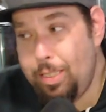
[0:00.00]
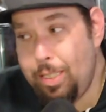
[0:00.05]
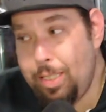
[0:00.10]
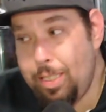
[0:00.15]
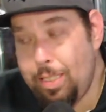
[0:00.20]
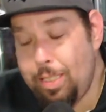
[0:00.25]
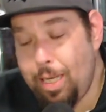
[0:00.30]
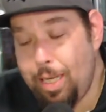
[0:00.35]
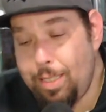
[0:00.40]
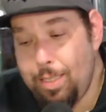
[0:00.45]

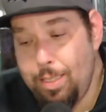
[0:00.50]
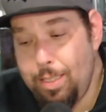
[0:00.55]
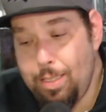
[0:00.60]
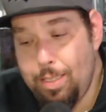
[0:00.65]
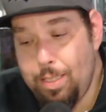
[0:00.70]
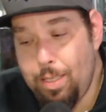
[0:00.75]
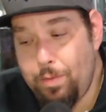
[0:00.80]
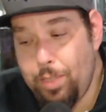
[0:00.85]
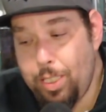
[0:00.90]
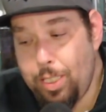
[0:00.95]
in
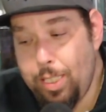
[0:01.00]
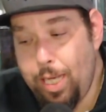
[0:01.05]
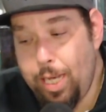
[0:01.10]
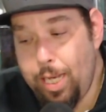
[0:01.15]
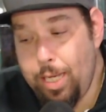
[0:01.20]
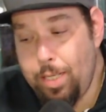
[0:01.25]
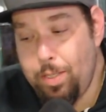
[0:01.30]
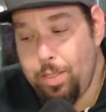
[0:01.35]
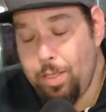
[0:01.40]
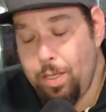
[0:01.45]

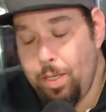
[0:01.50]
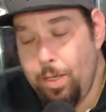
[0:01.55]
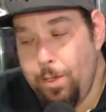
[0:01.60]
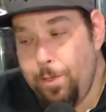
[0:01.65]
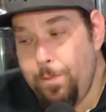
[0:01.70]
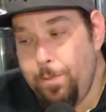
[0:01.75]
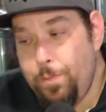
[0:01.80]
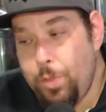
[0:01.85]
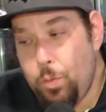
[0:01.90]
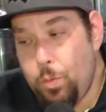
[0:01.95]
1978
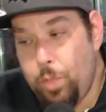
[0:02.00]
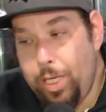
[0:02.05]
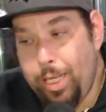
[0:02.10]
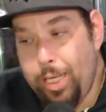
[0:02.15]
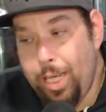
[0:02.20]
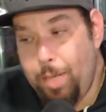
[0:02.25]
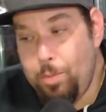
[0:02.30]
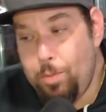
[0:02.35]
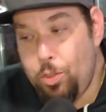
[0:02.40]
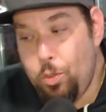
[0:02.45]
when he
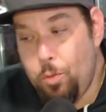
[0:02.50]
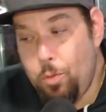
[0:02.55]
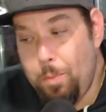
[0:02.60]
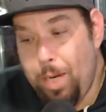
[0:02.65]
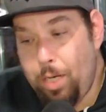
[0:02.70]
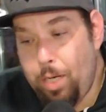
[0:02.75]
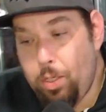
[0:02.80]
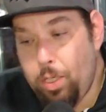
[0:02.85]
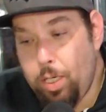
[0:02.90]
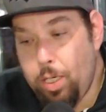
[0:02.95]
came to
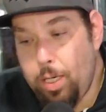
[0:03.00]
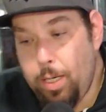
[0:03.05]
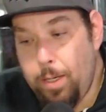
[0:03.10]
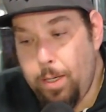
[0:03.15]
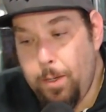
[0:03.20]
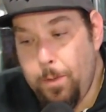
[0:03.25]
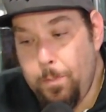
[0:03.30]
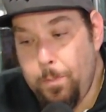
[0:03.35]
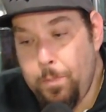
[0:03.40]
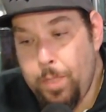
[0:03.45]

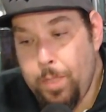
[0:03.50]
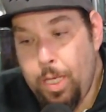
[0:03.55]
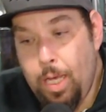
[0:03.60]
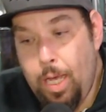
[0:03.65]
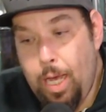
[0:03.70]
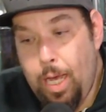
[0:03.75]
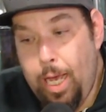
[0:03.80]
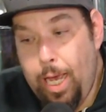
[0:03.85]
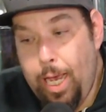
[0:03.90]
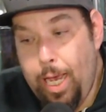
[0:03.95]
America,
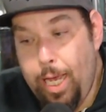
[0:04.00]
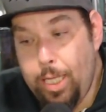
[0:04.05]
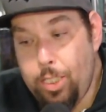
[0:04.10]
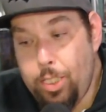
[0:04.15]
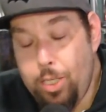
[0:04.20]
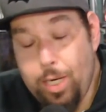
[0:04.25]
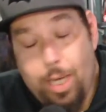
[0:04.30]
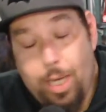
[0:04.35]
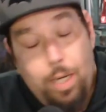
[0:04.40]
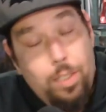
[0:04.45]
and check out his